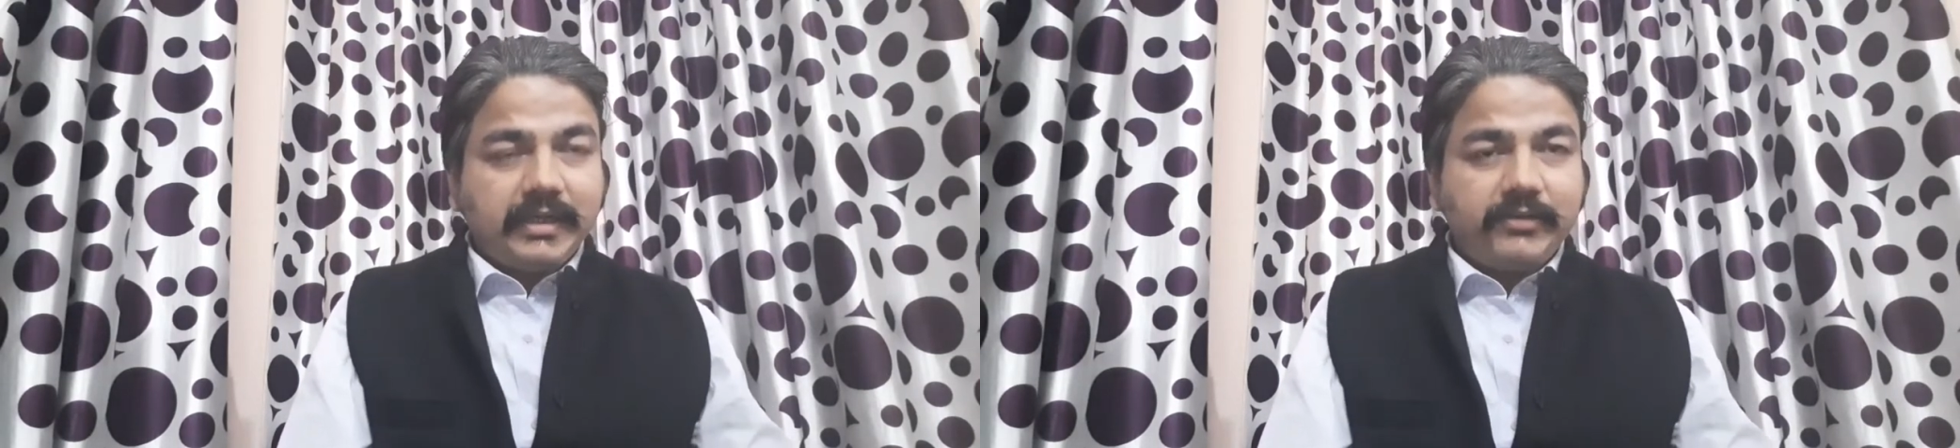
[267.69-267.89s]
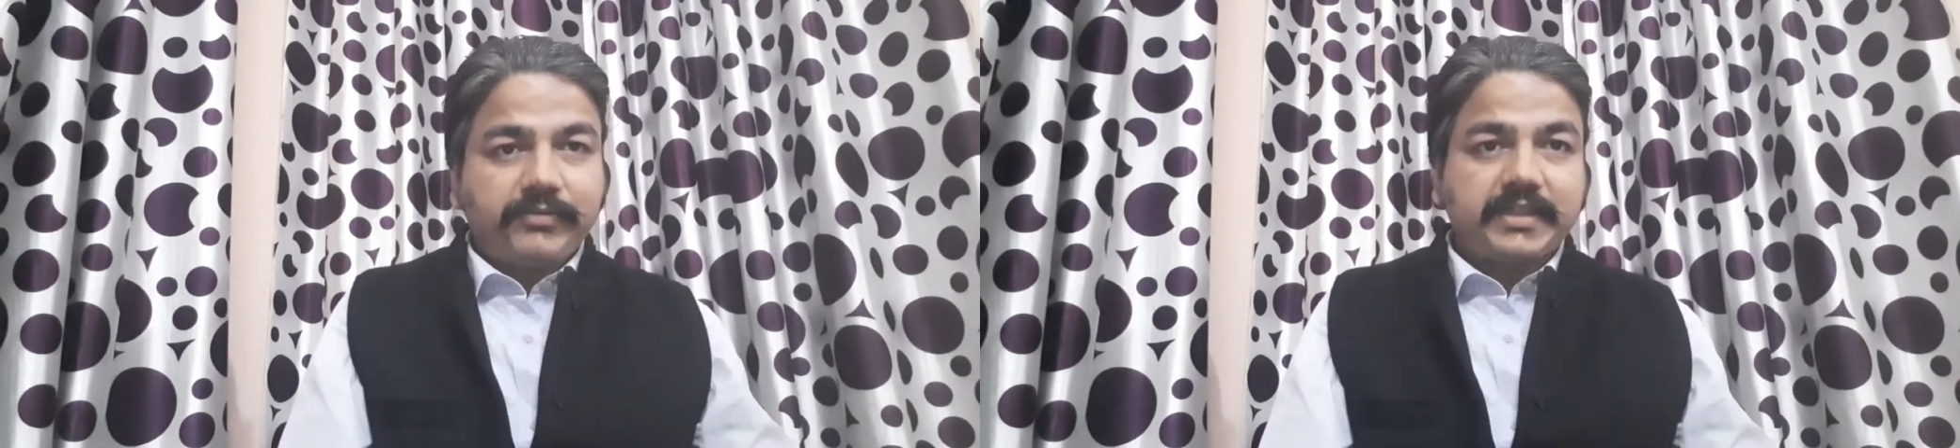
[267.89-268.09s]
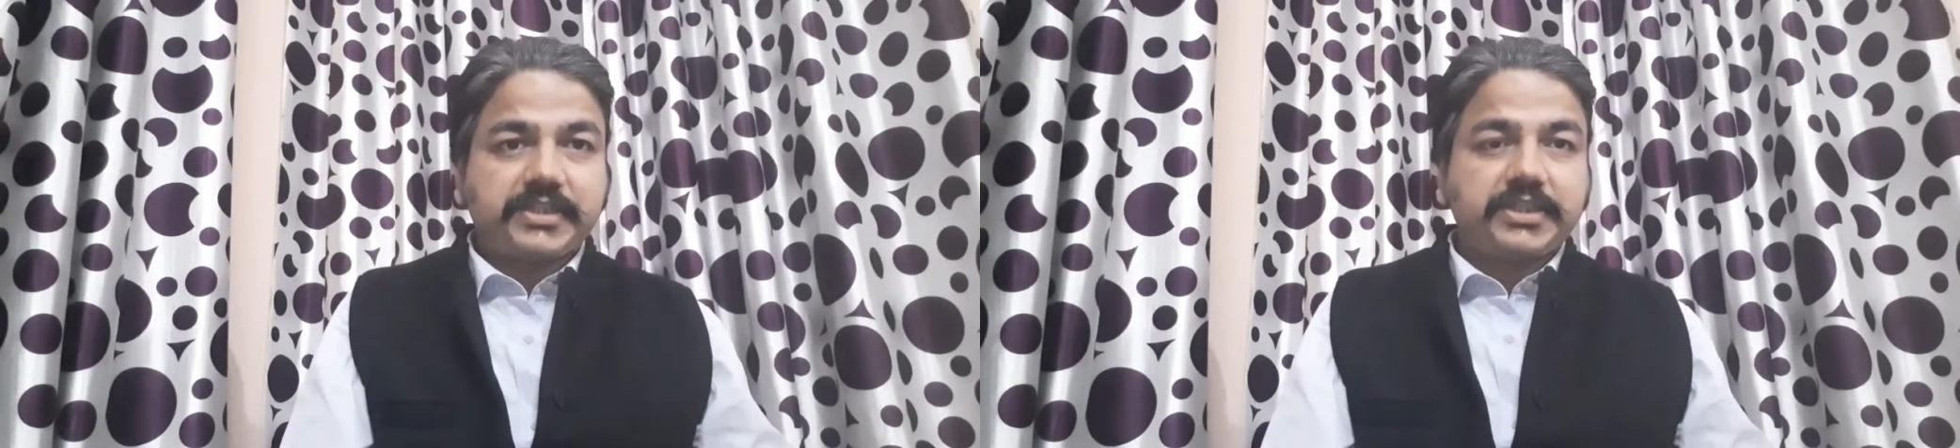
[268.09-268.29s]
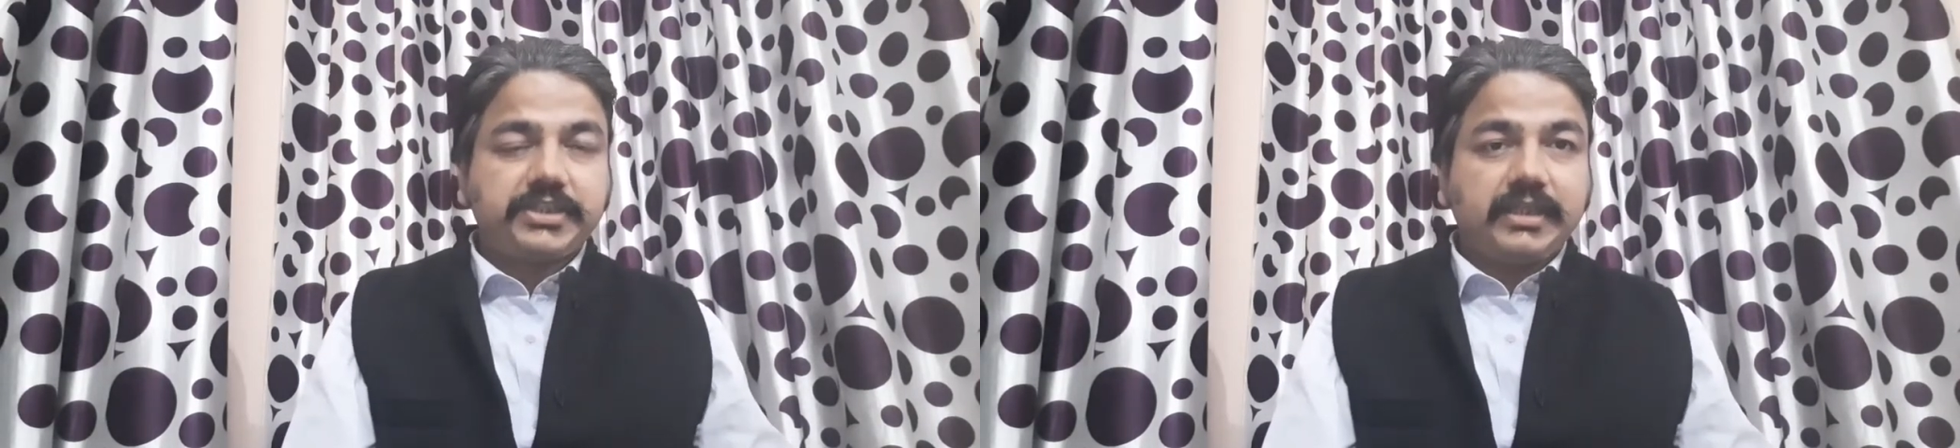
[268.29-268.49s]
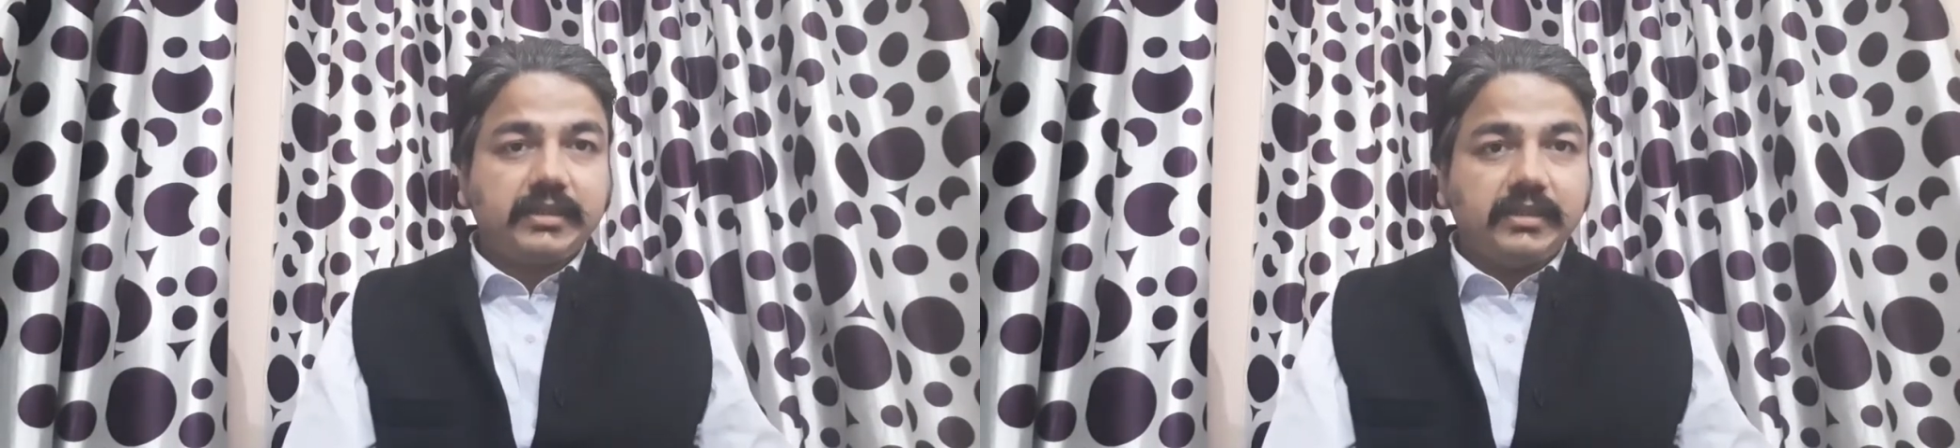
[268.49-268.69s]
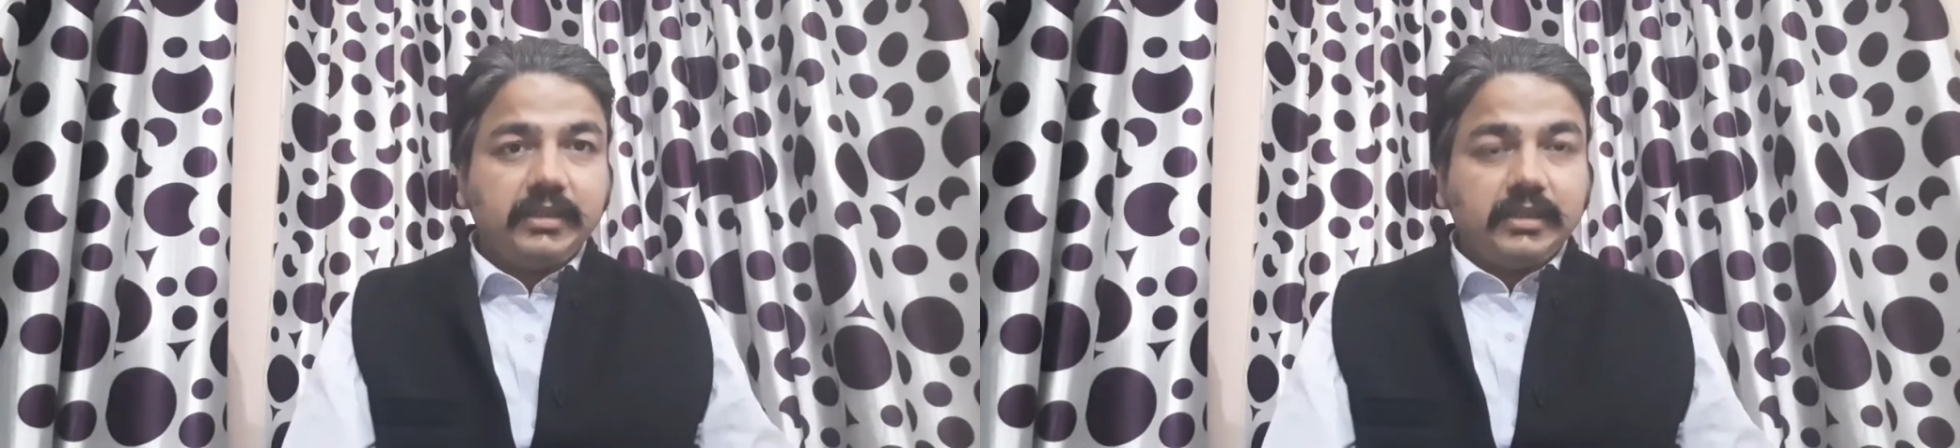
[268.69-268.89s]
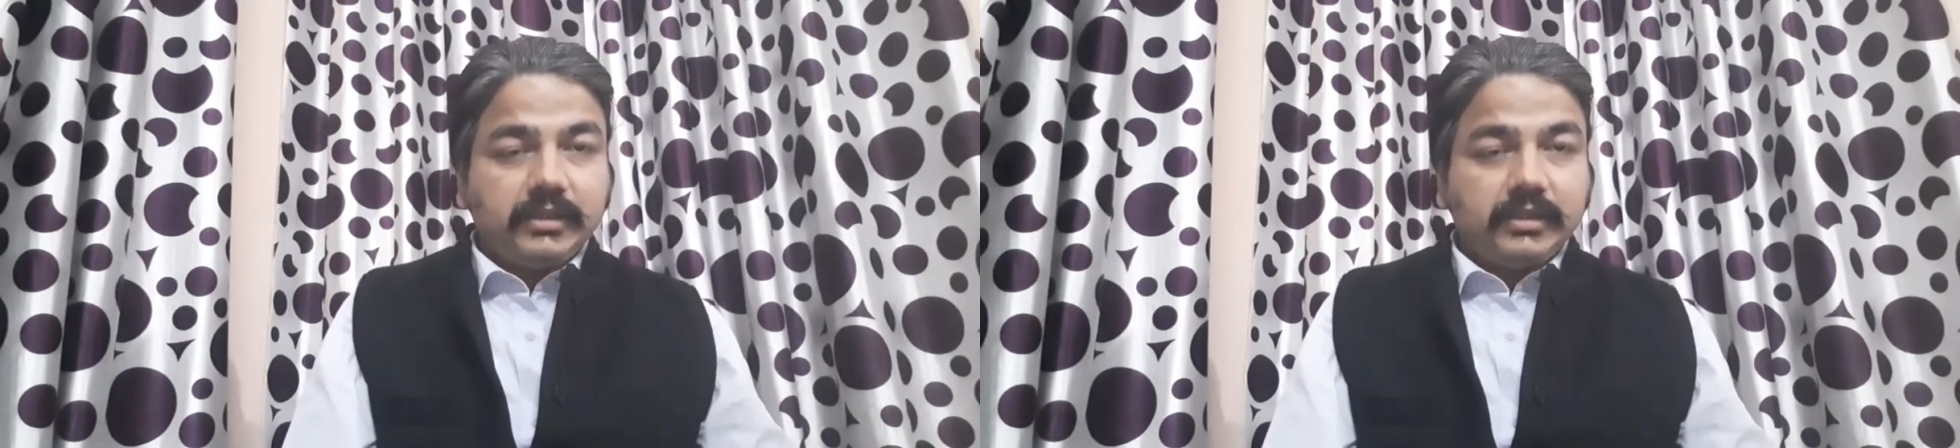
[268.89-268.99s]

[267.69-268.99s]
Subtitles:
infrastructure,